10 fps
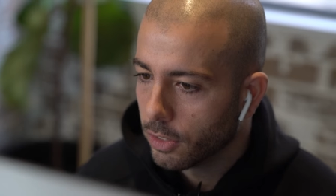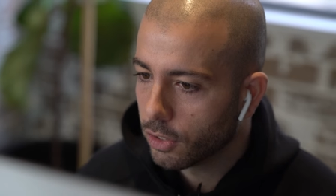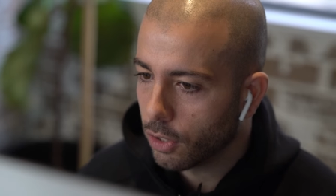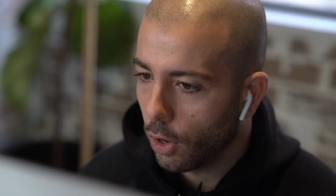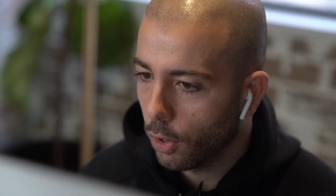
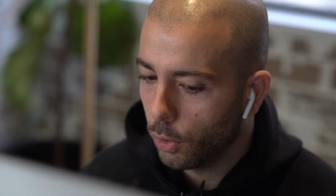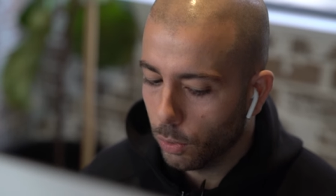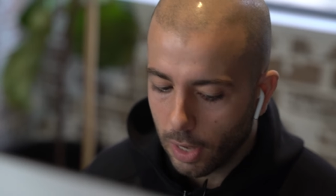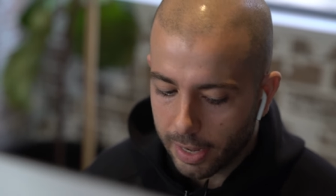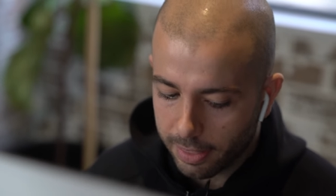
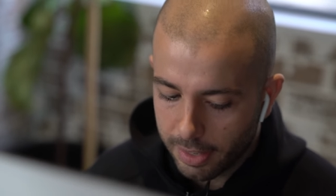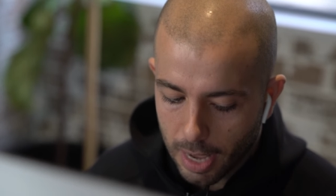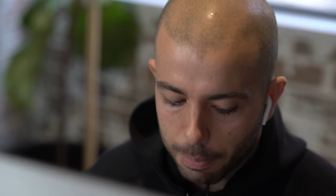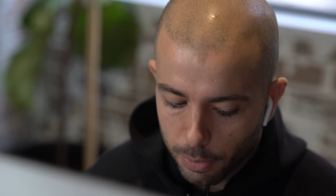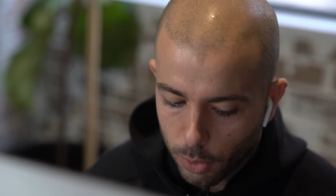So like the
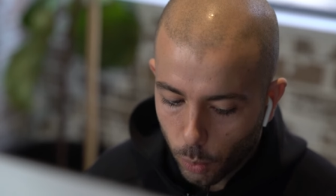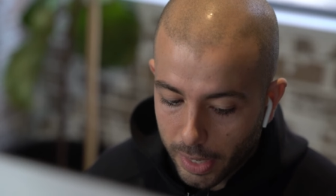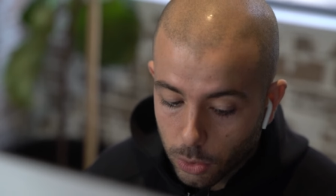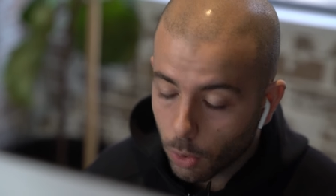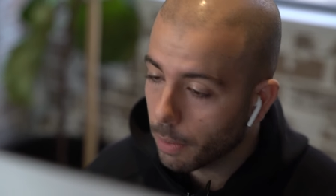number that
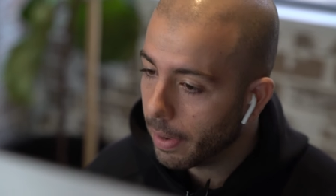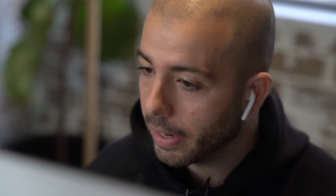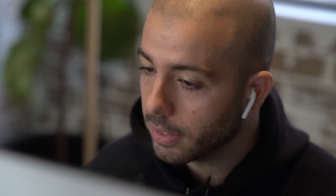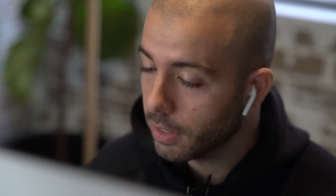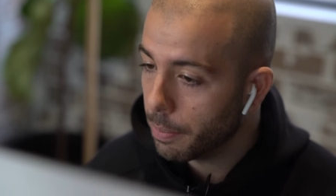we talk
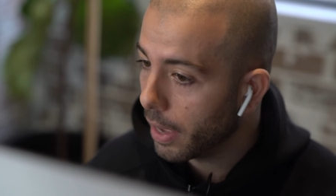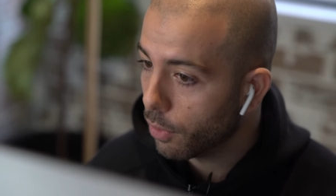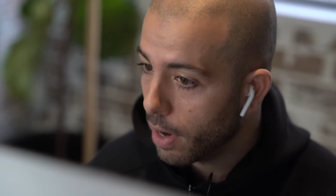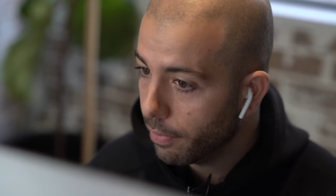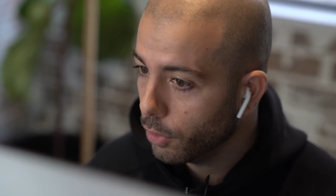about is the
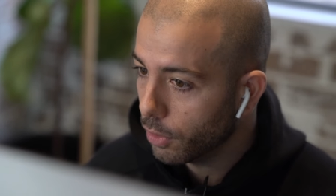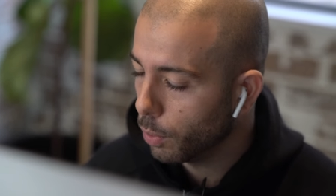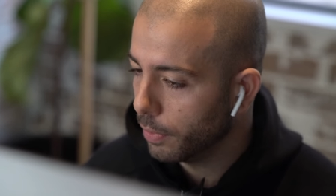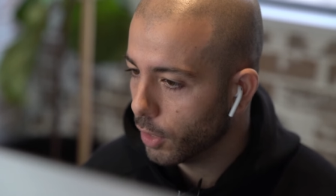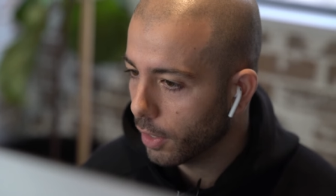amount of revenue
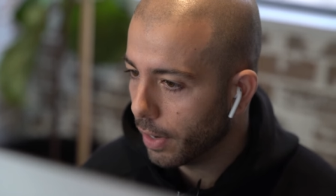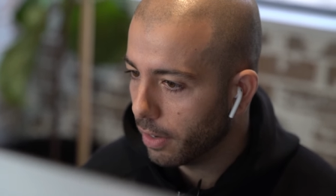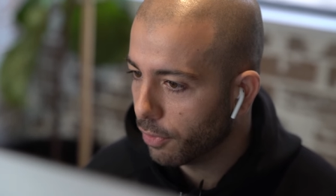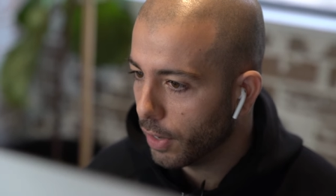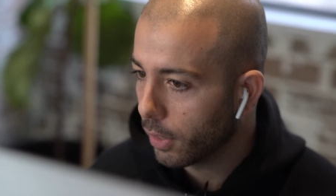that we've
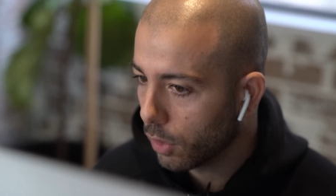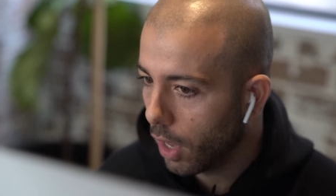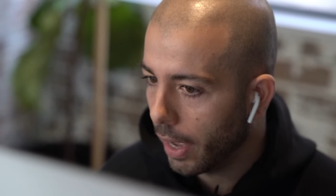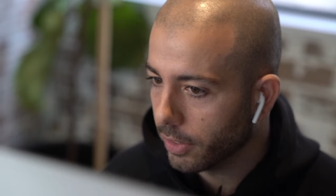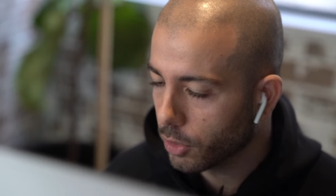generated for our
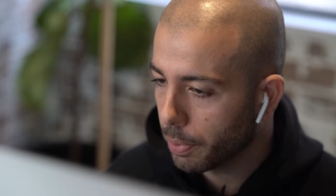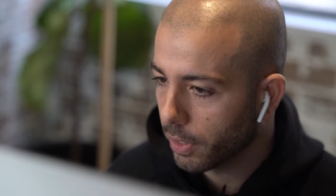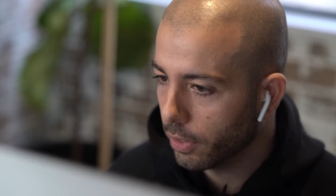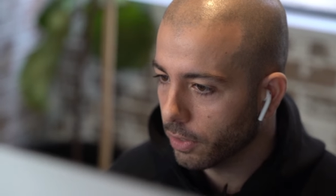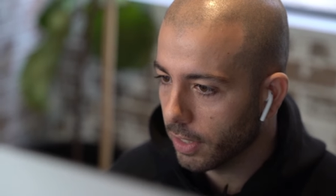clients,
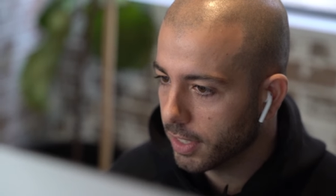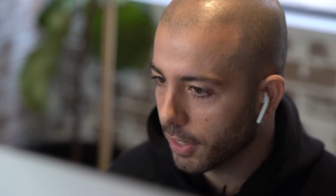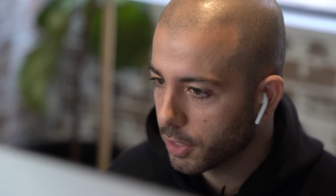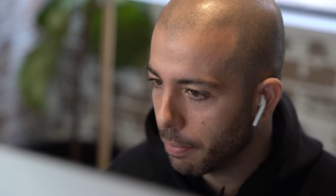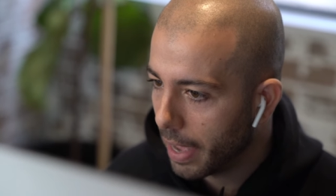because it
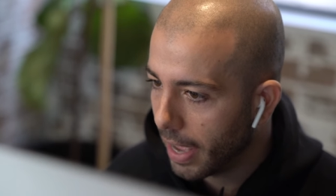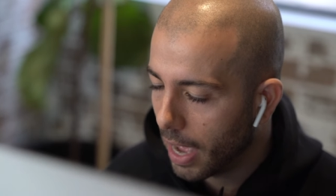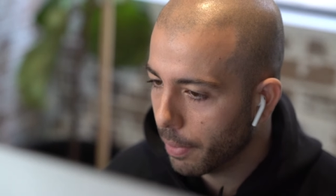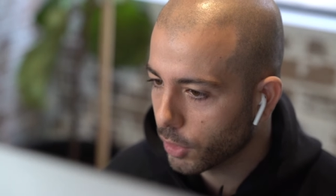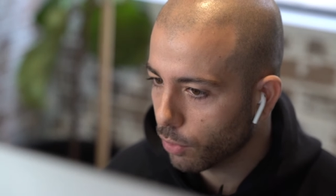doesn't matter
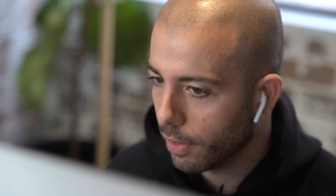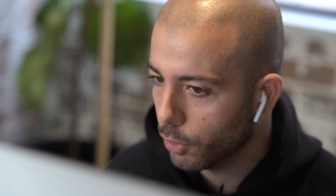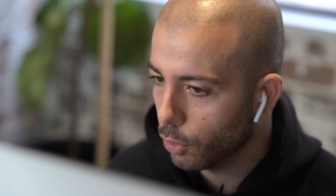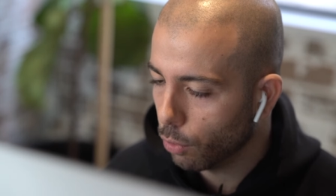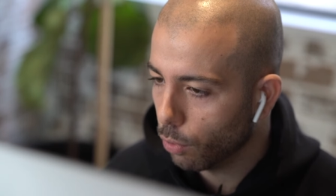how much
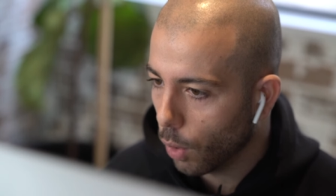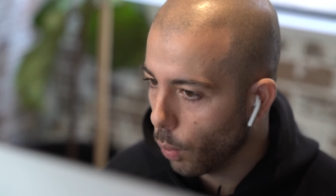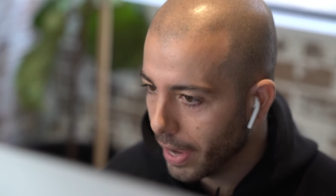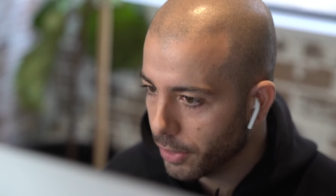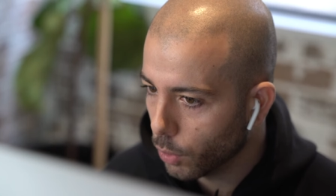revenue that
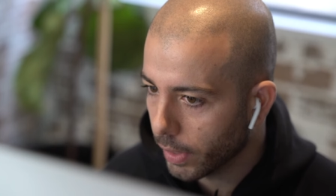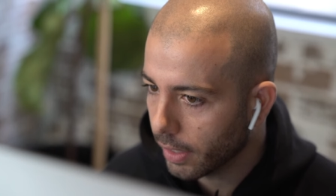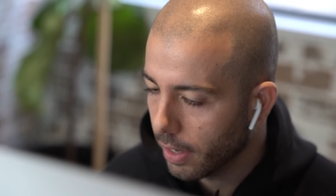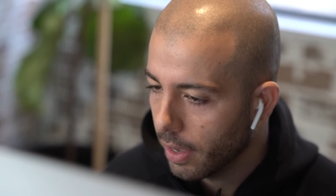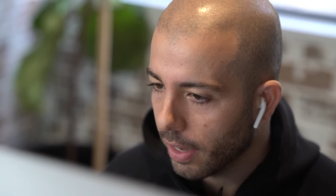we're
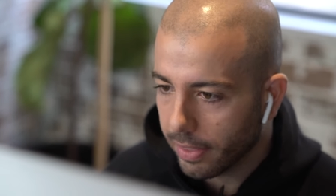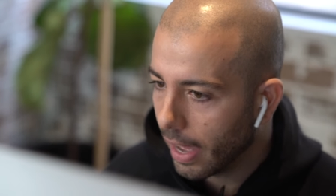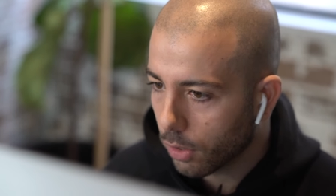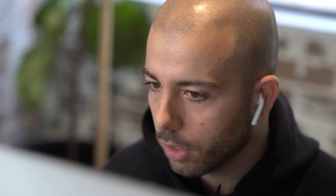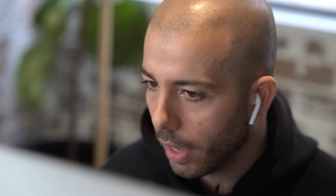doing if
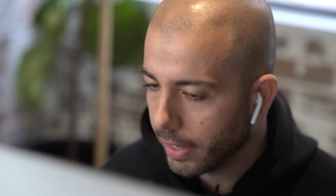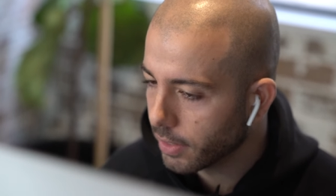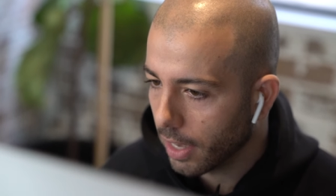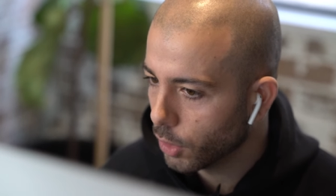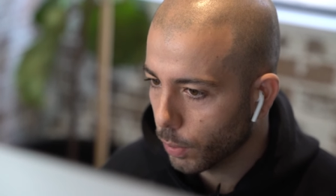our
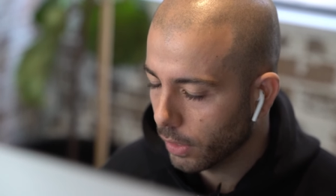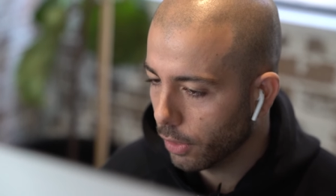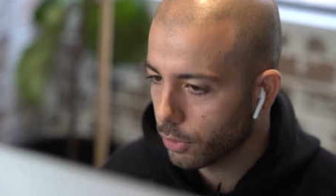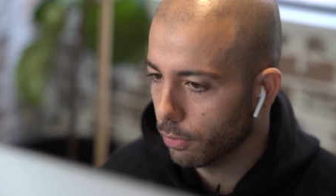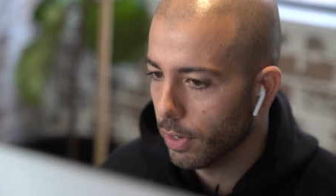clients aren't doing
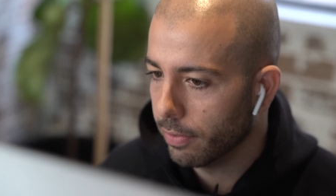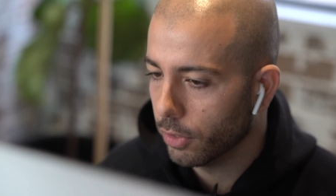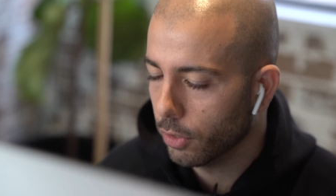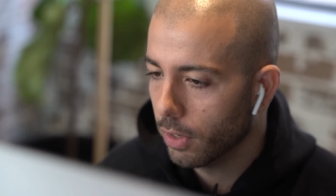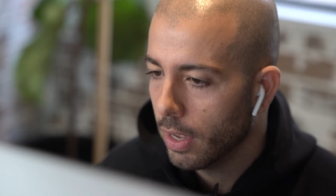lots of
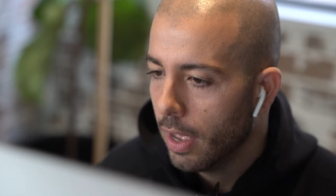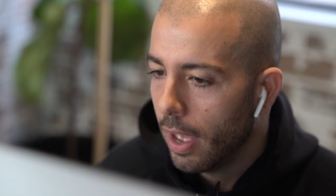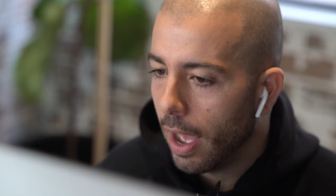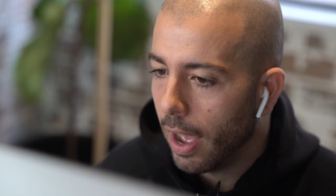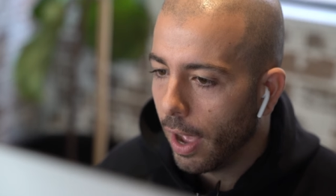revenue.
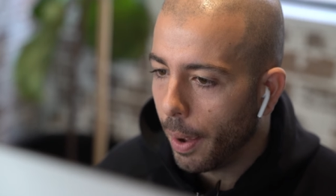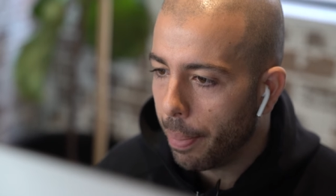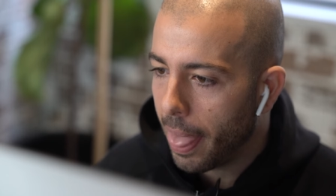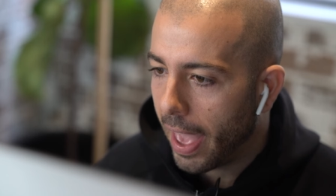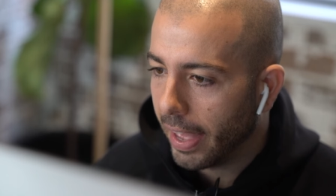
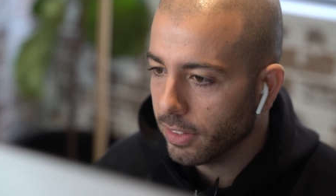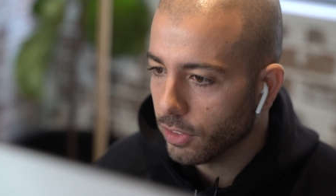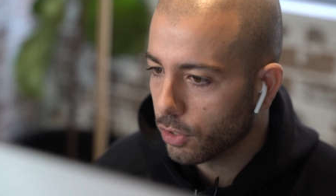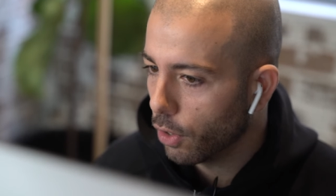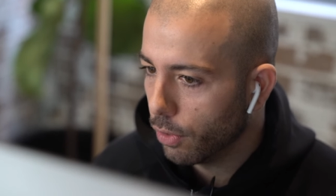Um,
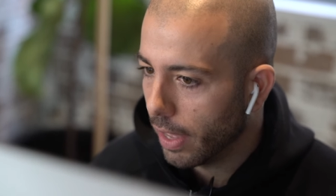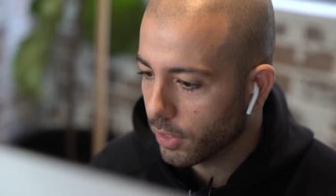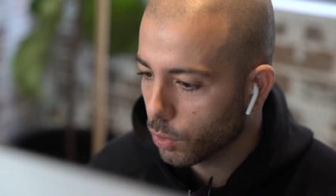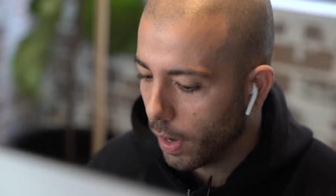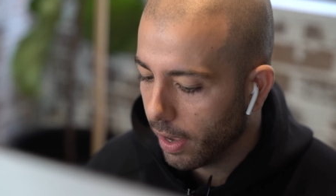and so
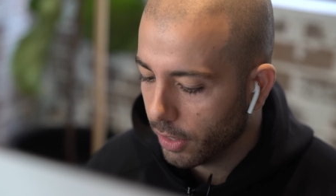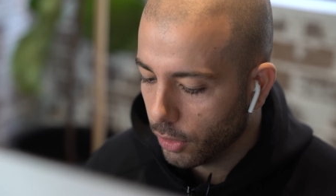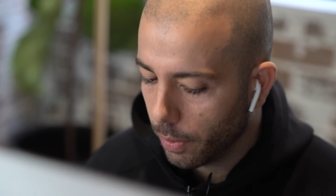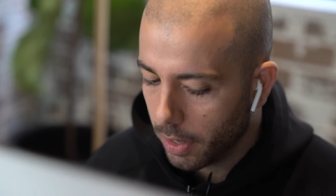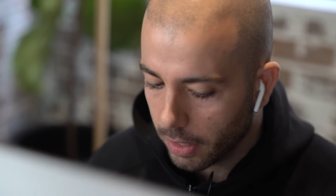that's where,
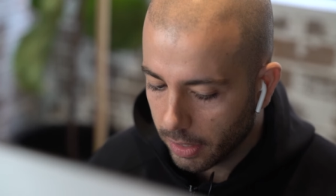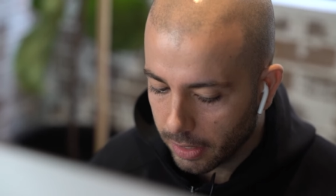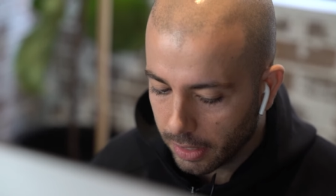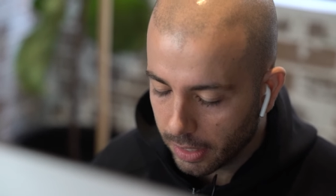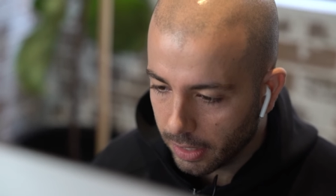you know, in, in,
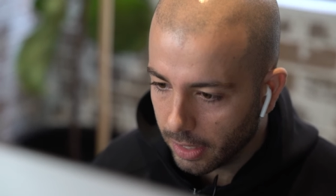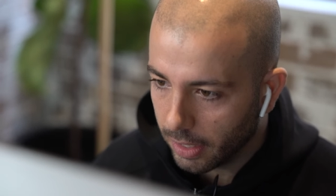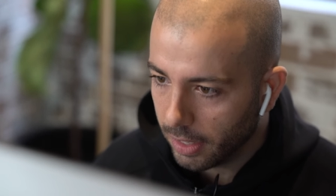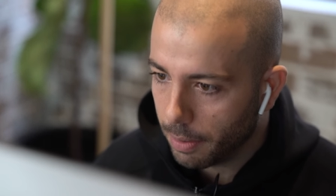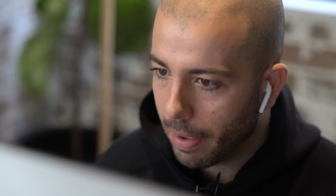
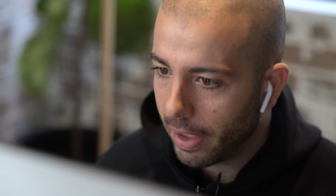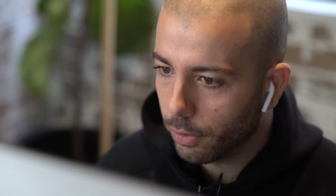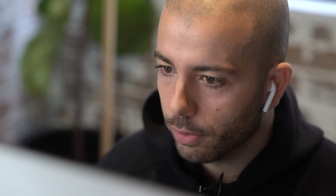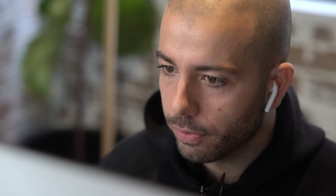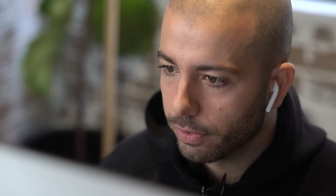in, in a
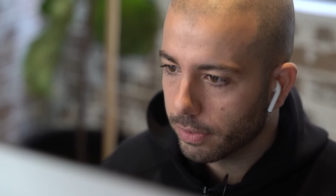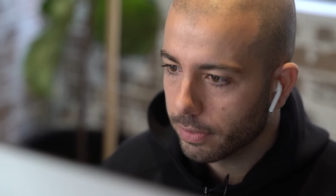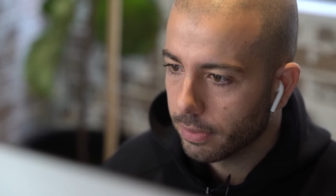matter of